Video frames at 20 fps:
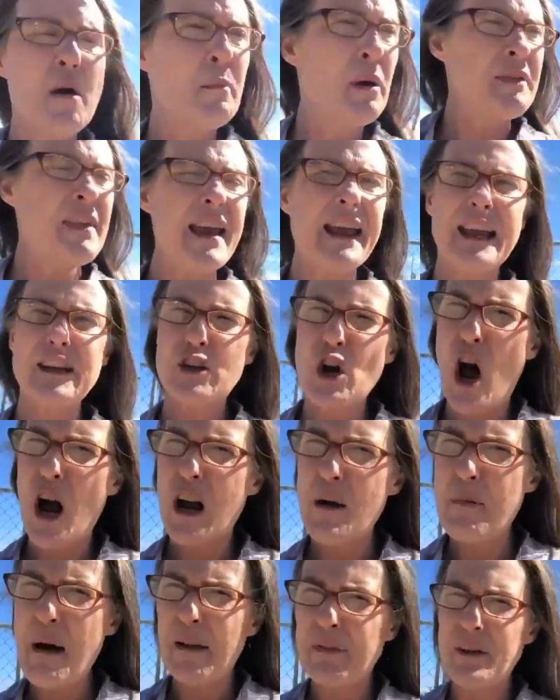But they could
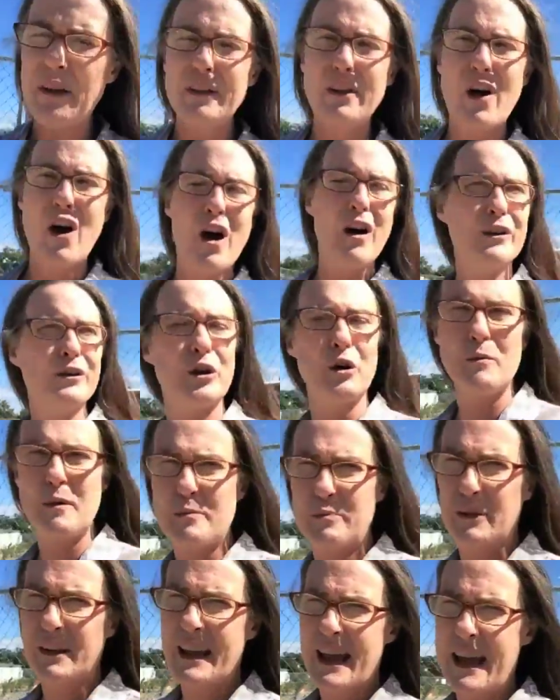talk about the long-term
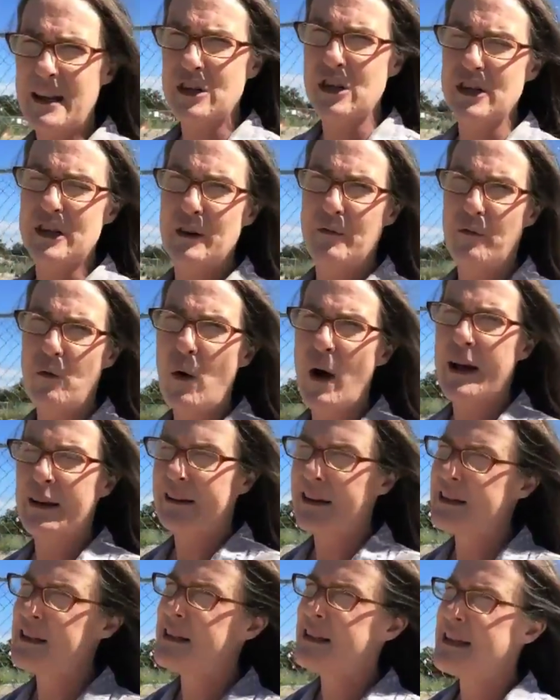implications of what?
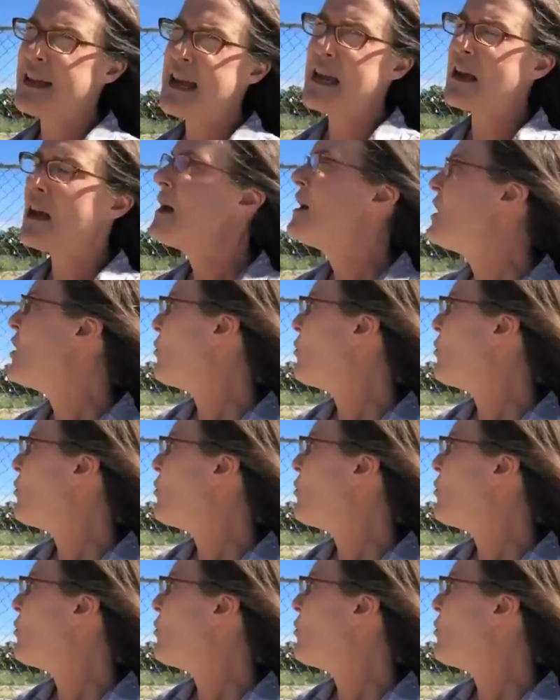Let's think.